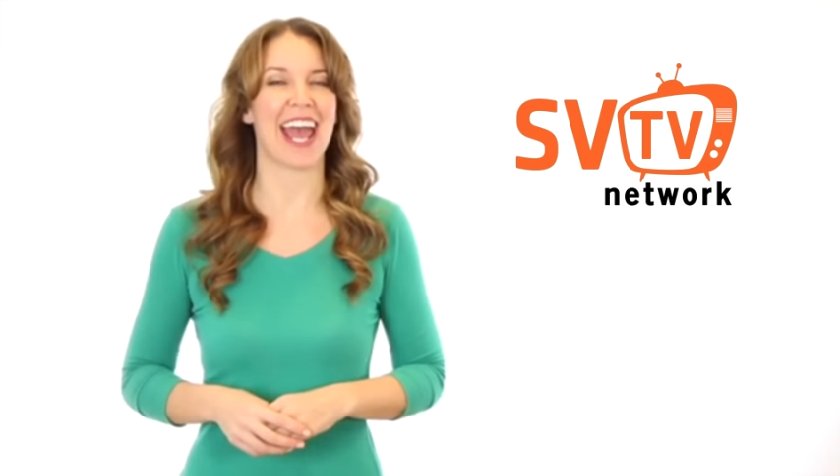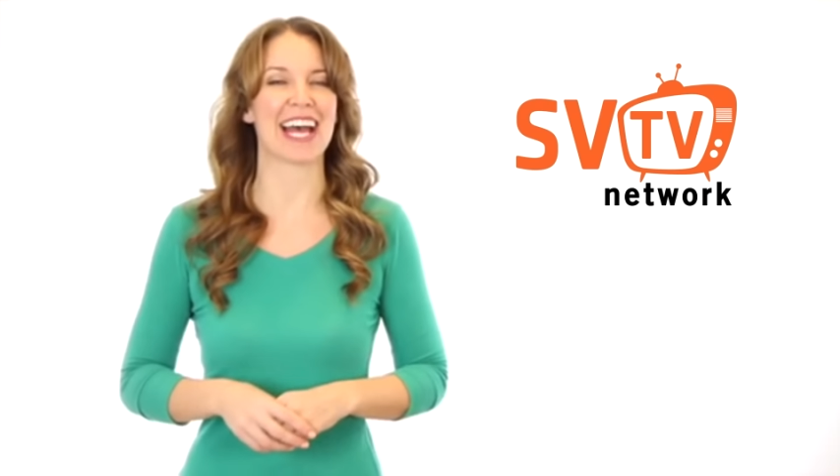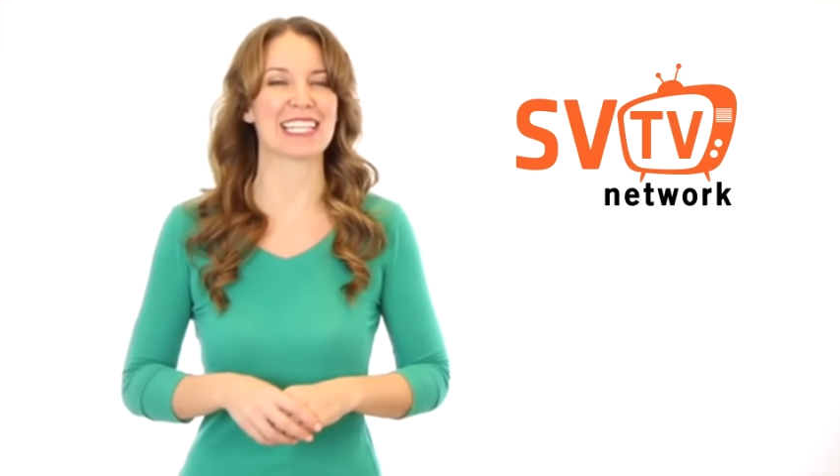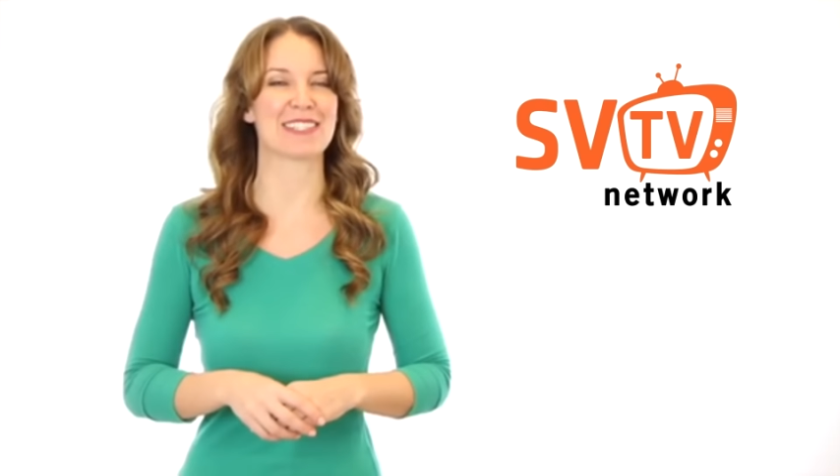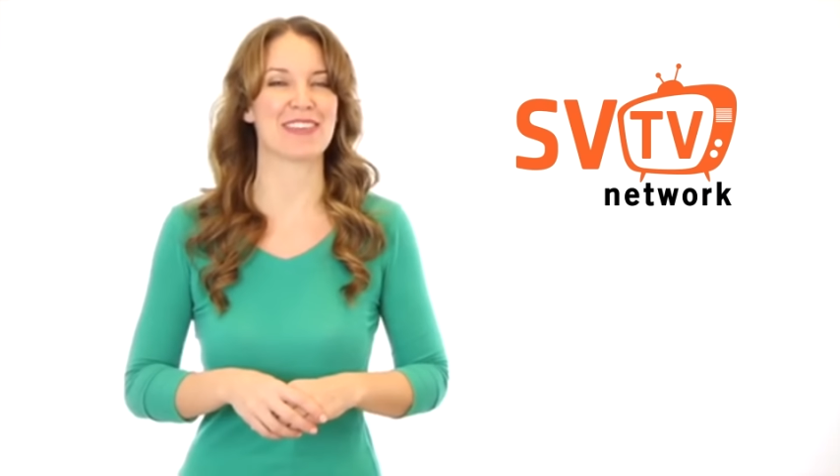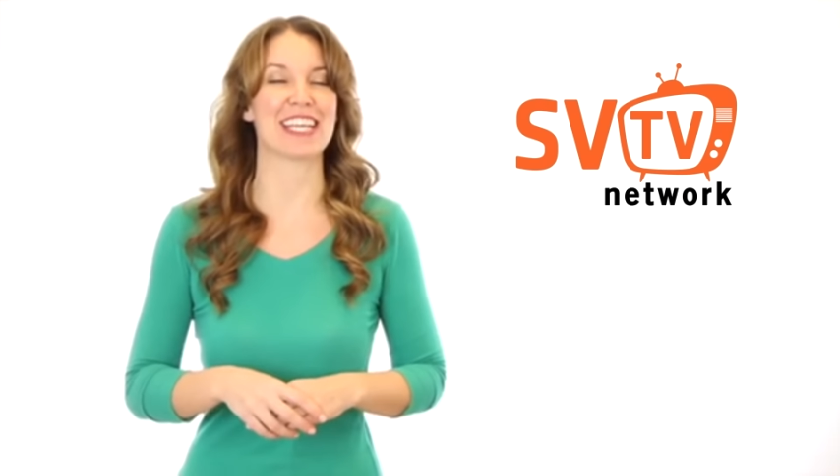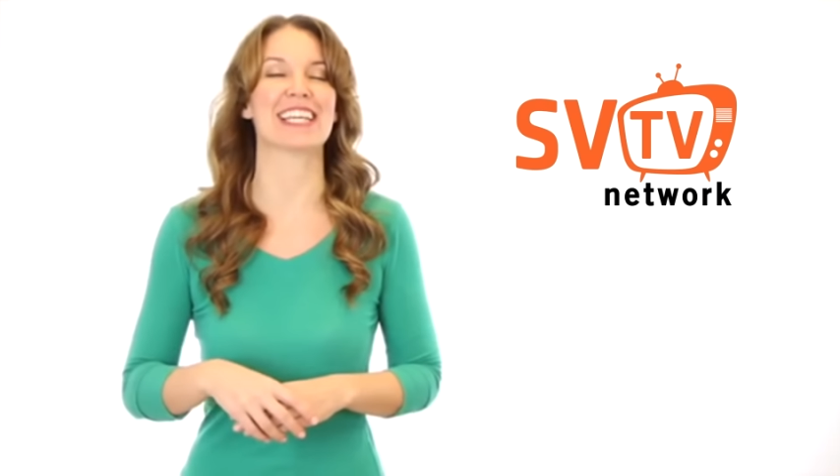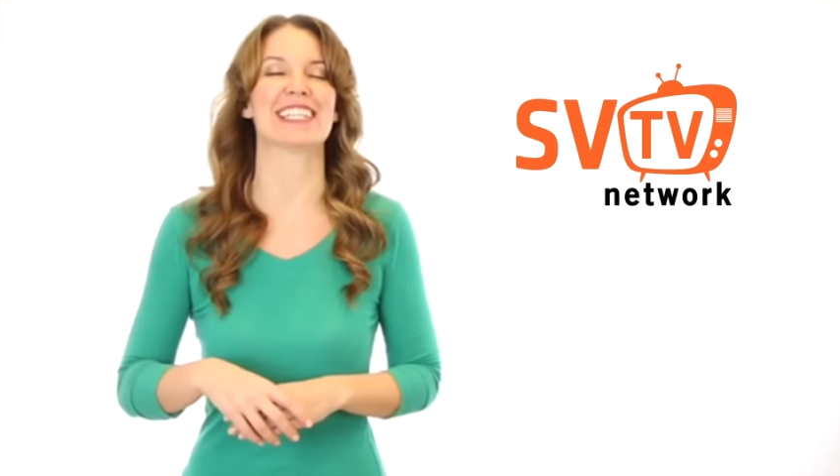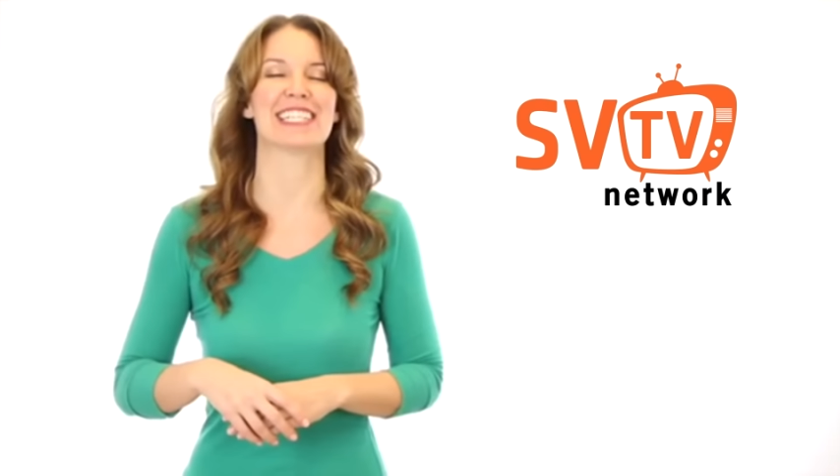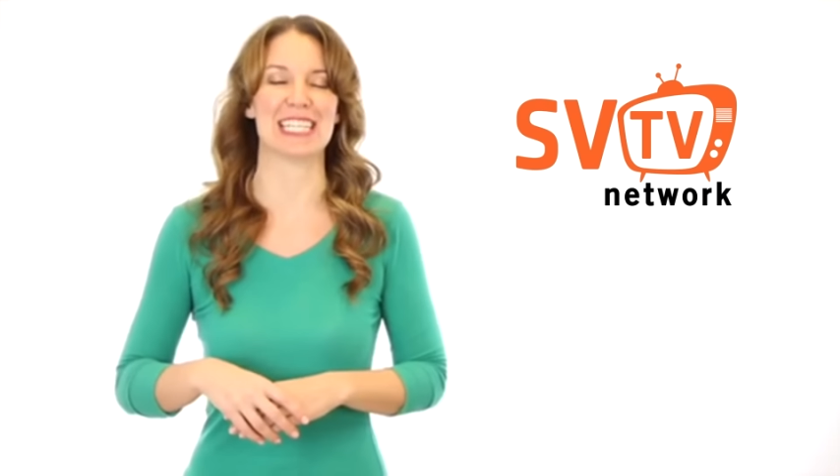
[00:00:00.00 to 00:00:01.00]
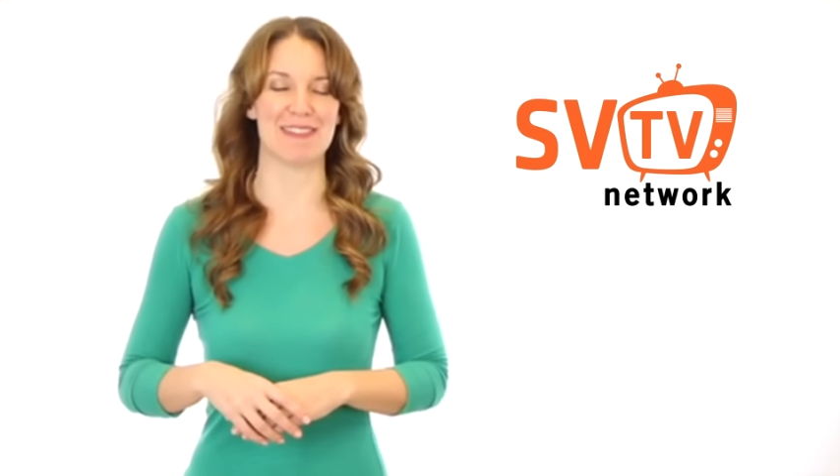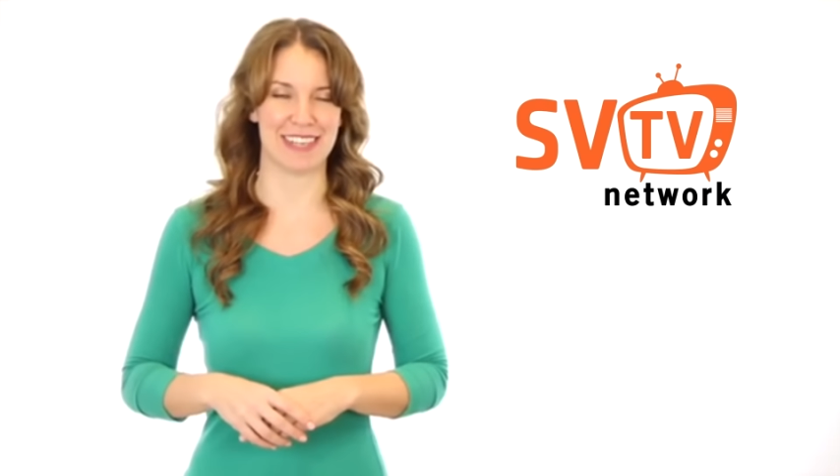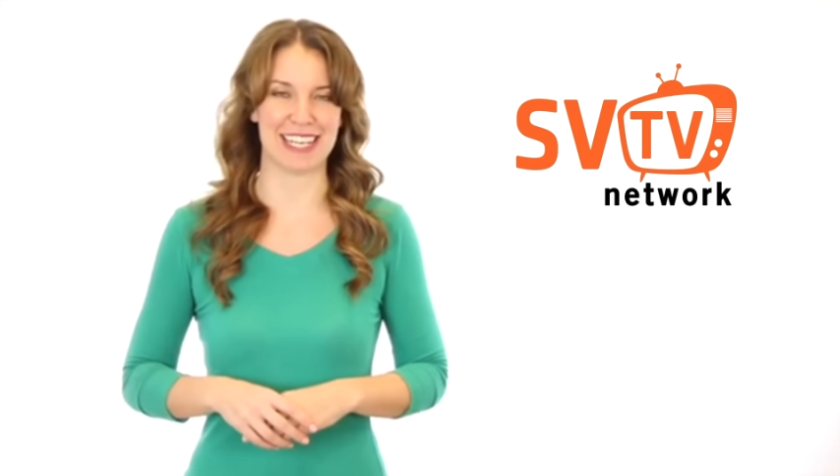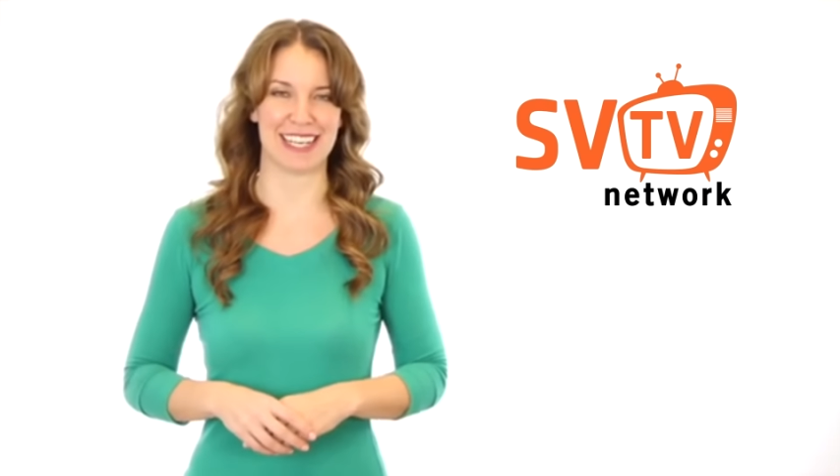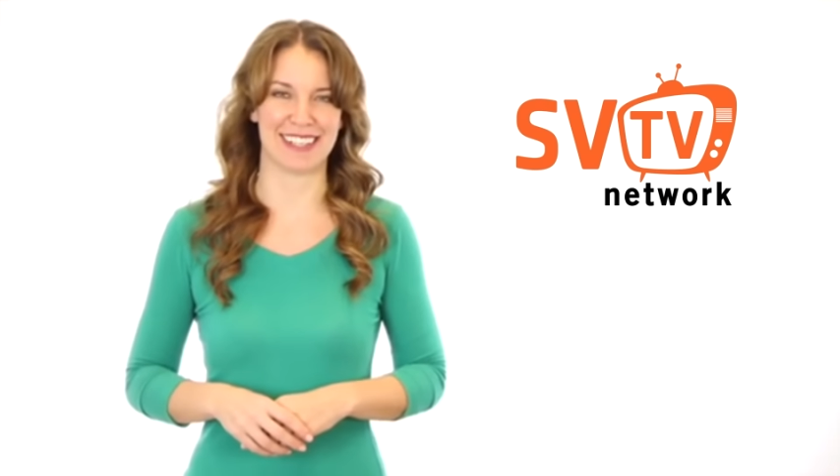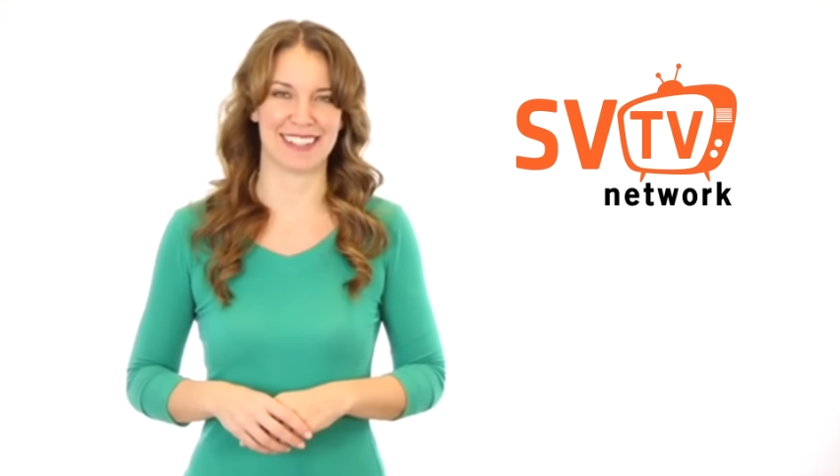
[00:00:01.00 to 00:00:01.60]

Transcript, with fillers: SVTV.